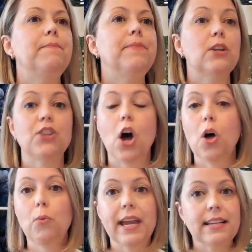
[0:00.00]
there's
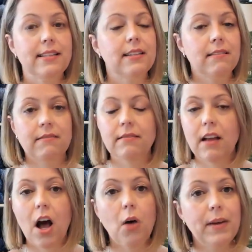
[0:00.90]
always
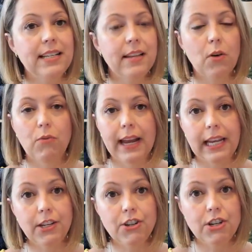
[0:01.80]
a
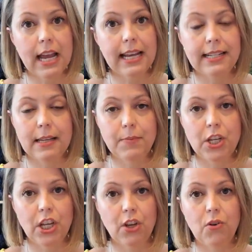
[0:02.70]
range and it's up to
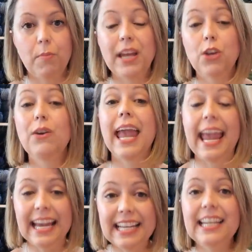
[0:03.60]
you, but you
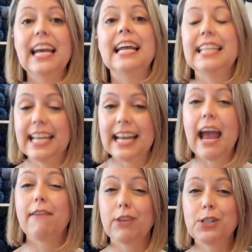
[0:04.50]
can knit
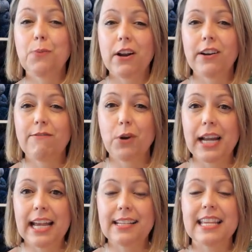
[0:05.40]
every sweater in 4
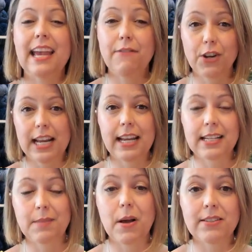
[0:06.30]
days if you're knitting a
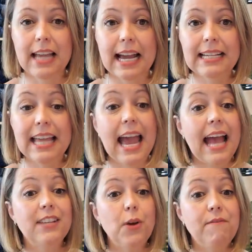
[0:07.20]
small size.
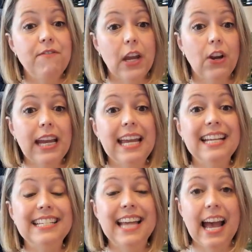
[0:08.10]
So I'm very
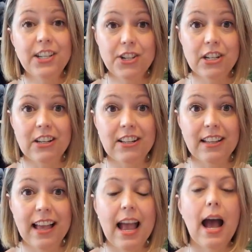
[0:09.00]
intentional
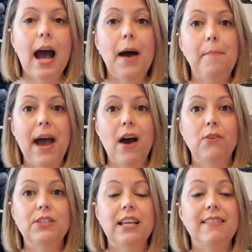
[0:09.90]

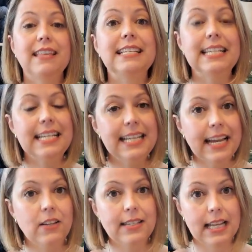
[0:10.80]
about the
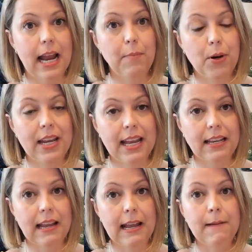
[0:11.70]
details that I put
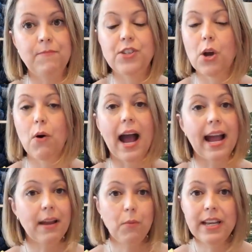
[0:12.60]
in. So
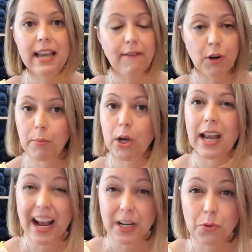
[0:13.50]
I would never put
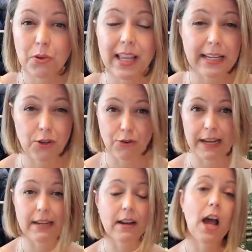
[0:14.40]
actual like
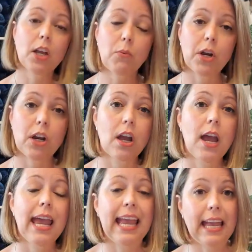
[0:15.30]
stranded color work
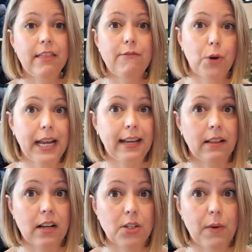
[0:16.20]
in the 4-day
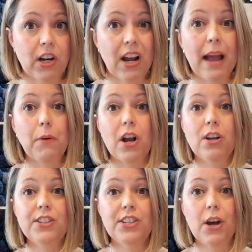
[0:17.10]
Knitalong sweater. I would
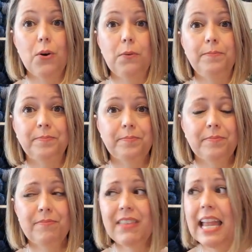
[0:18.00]
also
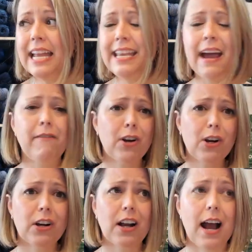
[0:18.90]

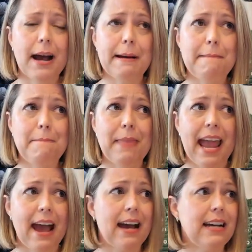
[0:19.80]
never
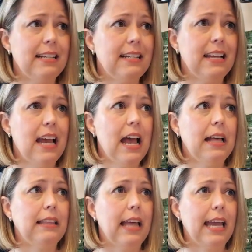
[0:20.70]
add
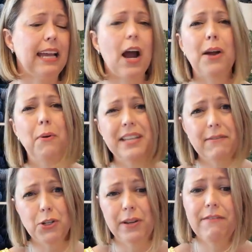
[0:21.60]
I would
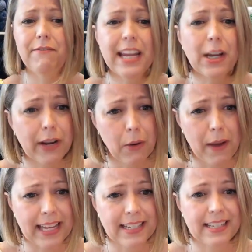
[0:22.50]
never do it in fingering
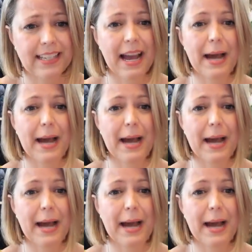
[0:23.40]
weight